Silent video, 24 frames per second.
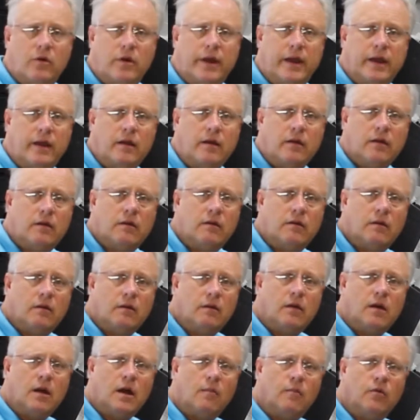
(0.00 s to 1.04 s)
a
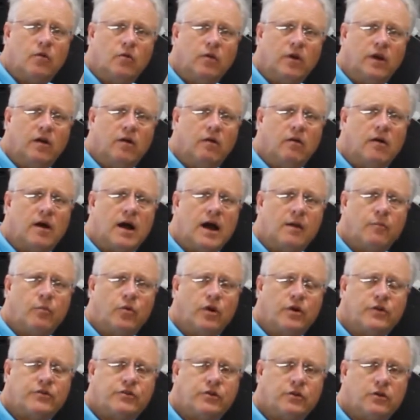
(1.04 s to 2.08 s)
common rail high
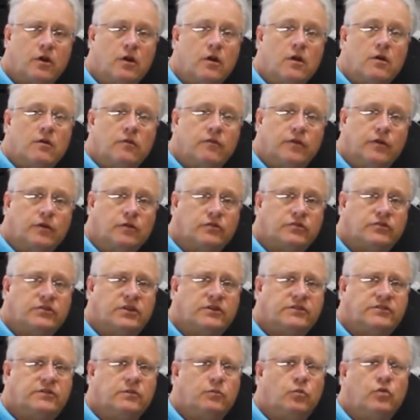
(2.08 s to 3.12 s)
pressure fuel
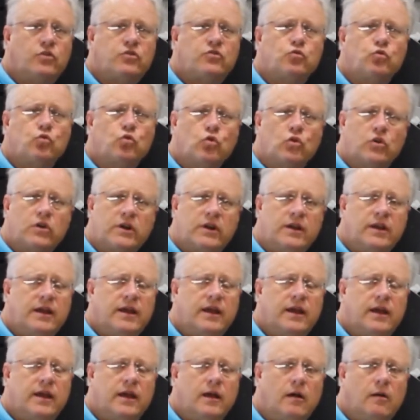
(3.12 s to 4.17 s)
system, which really
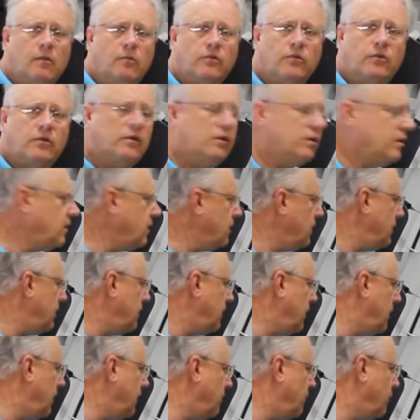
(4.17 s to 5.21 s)
helped in